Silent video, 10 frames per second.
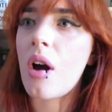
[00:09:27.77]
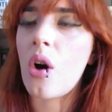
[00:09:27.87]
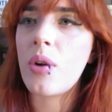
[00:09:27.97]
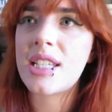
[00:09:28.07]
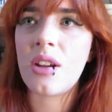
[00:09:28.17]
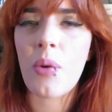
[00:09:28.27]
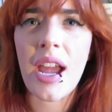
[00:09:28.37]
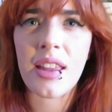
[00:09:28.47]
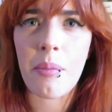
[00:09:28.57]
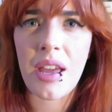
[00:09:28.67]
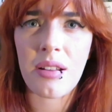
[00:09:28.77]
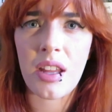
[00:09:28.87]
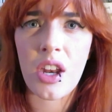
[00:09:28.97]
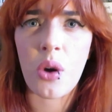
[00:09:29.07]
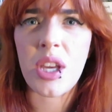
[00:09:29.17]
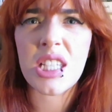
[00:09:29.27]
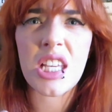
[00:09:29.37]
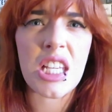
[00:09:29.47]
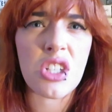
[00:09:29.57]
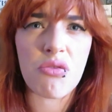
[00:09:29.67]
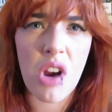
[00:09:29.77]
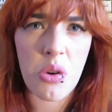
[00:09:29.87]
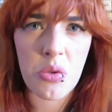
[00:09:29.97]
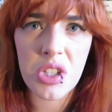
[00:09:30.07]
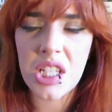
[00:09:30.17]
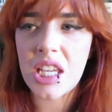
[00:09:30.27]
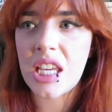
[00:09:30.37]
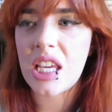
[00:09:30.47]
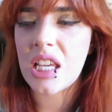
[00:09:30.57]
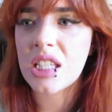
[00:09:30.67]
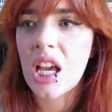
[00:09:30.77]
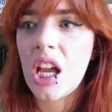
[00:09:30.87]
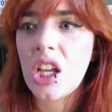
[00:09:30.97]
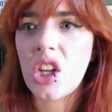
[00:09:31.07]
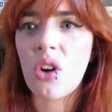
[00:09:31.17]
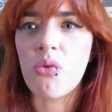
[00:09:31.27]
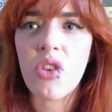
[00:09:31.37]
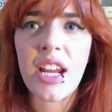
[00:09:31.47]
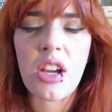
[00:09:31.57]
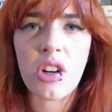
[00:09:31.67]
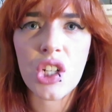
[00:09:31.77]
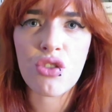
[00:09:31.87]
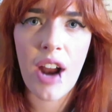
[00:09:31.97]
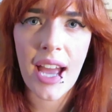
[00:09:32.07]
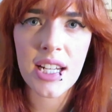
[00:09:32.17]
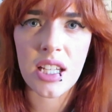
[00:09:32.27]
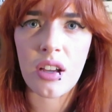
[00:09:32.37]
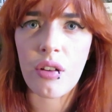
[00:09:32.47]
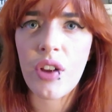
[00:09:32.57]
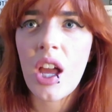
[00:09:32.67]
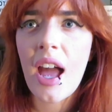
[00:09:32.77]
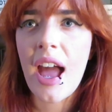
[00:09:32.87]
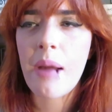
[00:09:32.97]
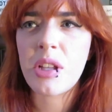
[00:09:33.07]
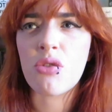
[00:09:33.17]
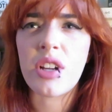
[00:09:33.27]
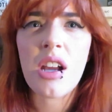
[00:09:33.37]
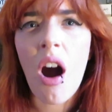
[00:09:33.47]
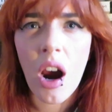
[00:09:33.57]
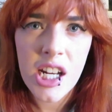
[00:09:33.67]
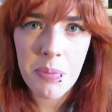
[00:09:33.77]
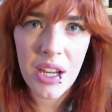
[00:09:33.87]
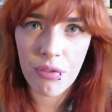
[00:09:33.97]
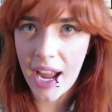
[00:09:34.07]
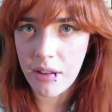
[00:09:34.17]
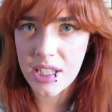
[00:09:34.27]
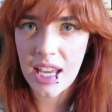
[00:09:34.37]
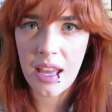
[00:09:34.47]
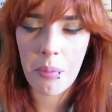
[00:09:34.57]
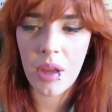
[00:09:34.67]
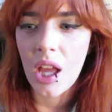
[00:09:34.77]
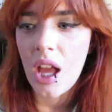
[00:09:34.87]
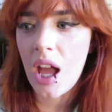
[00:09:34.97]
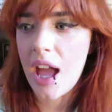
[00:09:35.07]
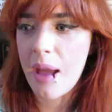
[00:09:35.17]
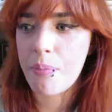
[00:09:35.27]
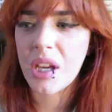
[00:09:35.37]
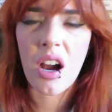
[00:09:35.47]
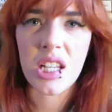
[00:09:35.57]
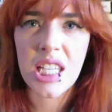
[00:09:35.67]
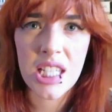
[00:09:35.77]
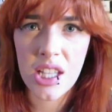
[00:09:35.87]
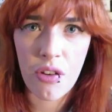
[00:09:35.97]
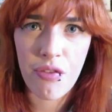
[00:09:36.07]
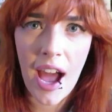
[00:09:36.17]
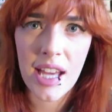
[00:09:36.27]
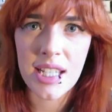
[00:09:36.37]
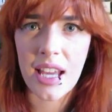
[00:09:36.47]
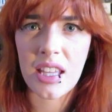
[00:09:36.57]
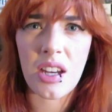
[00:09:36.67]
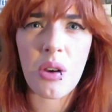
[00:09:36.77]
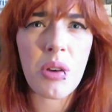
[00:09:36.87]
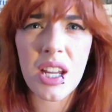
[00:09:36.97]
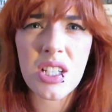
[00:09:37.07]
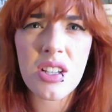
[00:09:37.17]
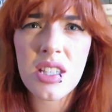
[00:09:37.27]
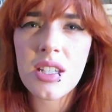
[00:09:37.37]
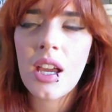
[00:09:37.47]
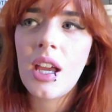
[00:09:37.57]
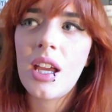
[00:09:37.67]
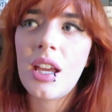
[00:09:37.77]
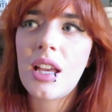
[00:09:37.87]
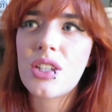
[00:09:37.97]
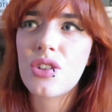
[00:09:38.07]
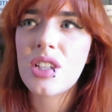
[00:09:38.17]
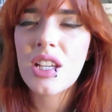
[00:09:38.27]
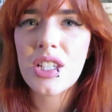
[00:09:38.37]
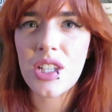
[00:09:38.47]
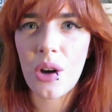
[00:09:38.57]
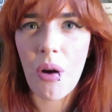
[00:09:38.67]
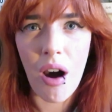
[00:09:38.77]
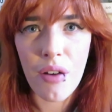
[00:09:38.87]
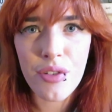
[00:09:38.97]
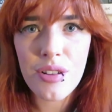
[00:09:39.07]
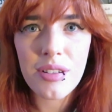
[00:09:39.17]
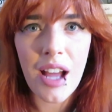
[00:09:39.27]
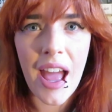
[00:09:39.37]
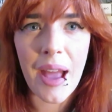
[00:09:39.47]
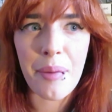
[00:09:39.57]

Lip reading: always in a way that may, you know, he's gross, he's, you know, really unattractive, it's really hard to be around him because he's so fat, like, you know. And it's just like so awful.